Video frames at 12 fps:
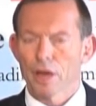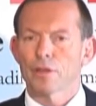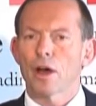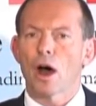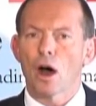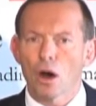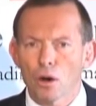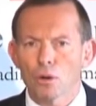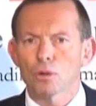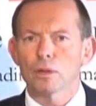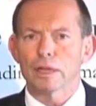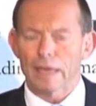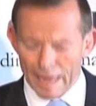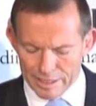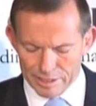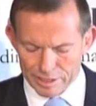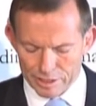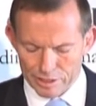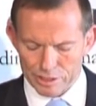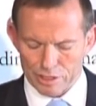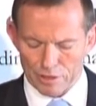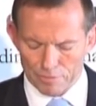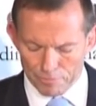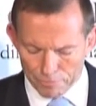the whole essence
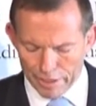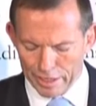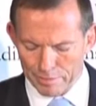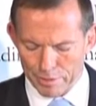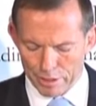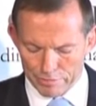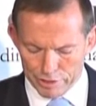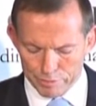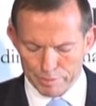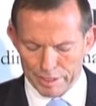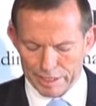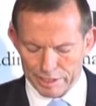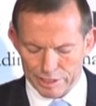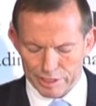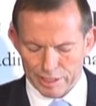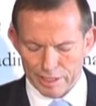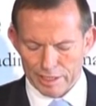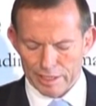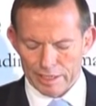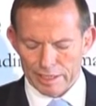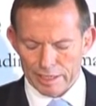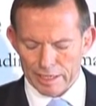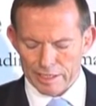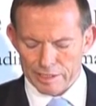of freedom of speech
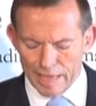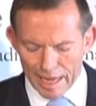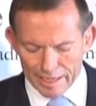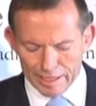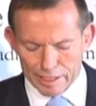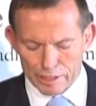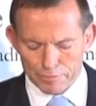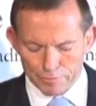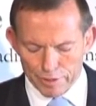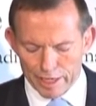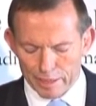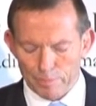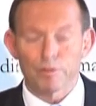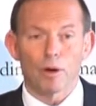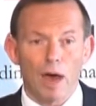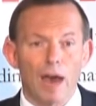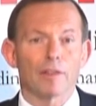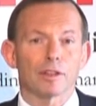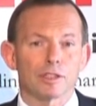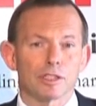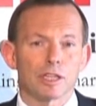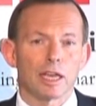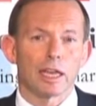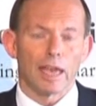is that it is freedom for
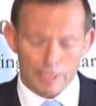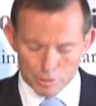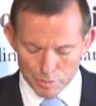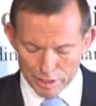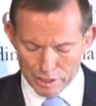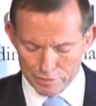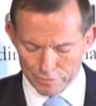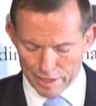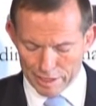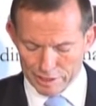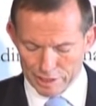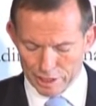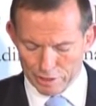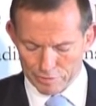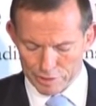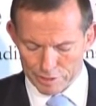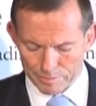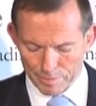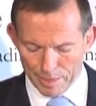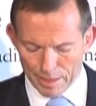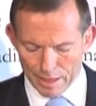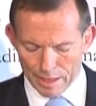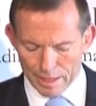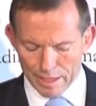others as well as for ourselves.
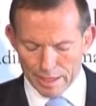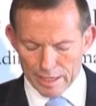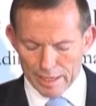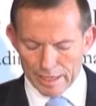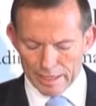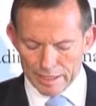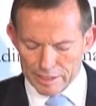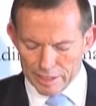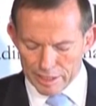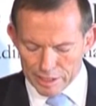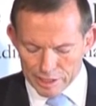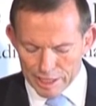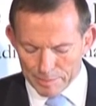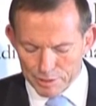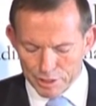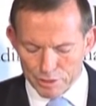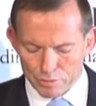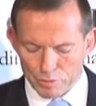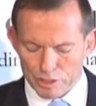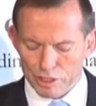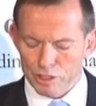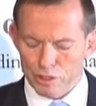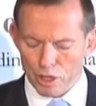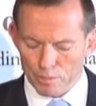It is a conception which
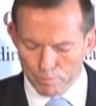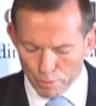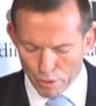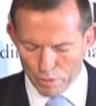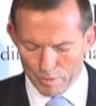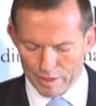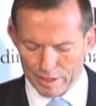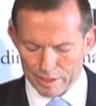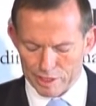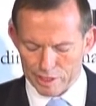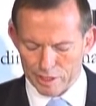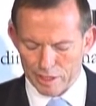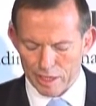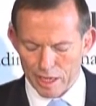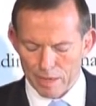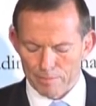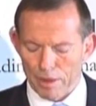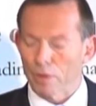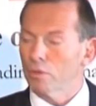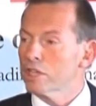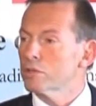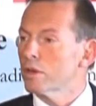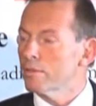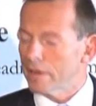is not born with us, but
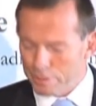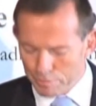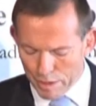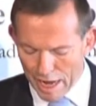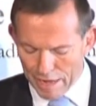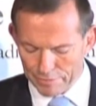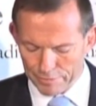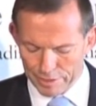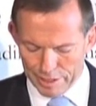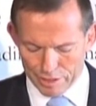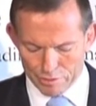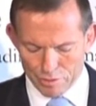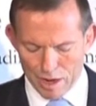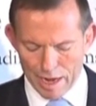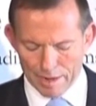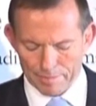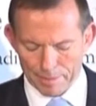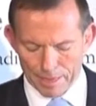which we must painfully acquire.